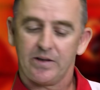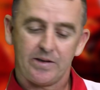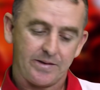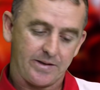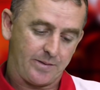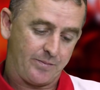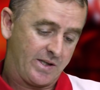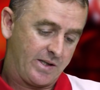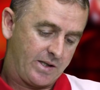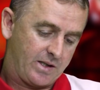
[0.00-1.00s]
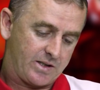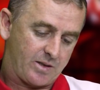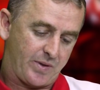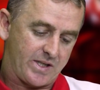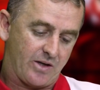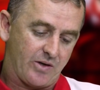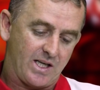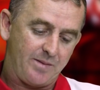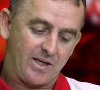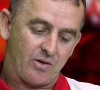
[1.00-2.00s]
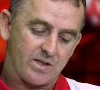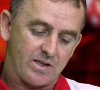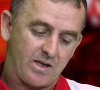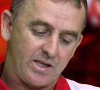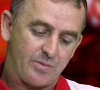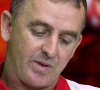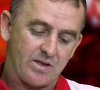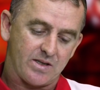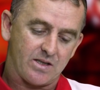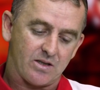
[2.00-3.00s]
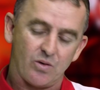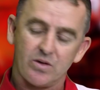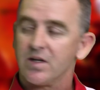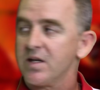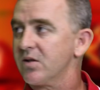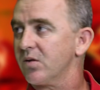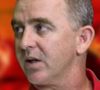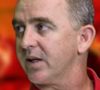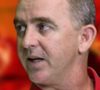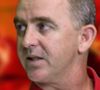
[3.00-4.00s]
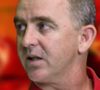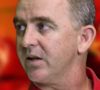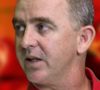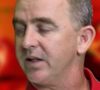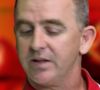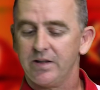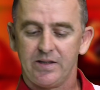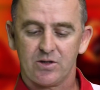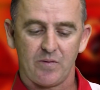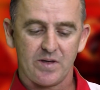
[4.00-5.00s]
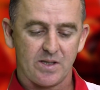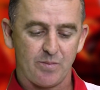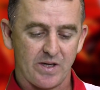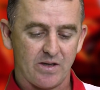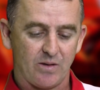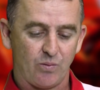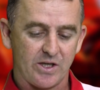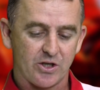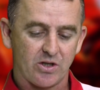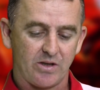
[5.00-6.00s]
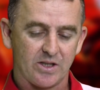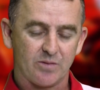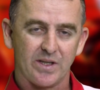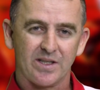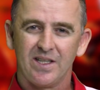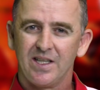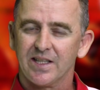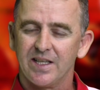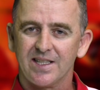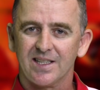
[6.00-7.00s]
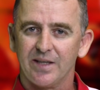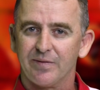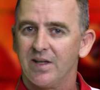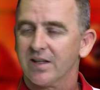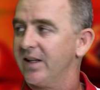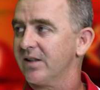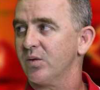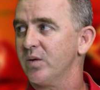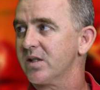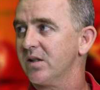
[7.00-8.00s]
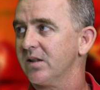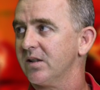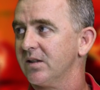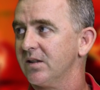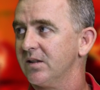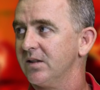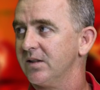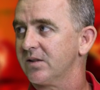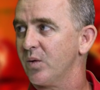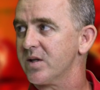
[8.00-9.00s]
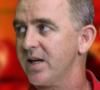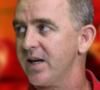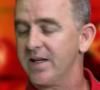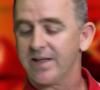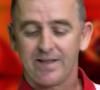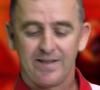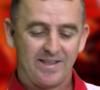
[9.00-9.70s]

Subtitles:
And it's a pity, really, because he's been a decent horse in his sort of category, and he's obviously better than what he's shown us. But getting left like that, it's always a headache.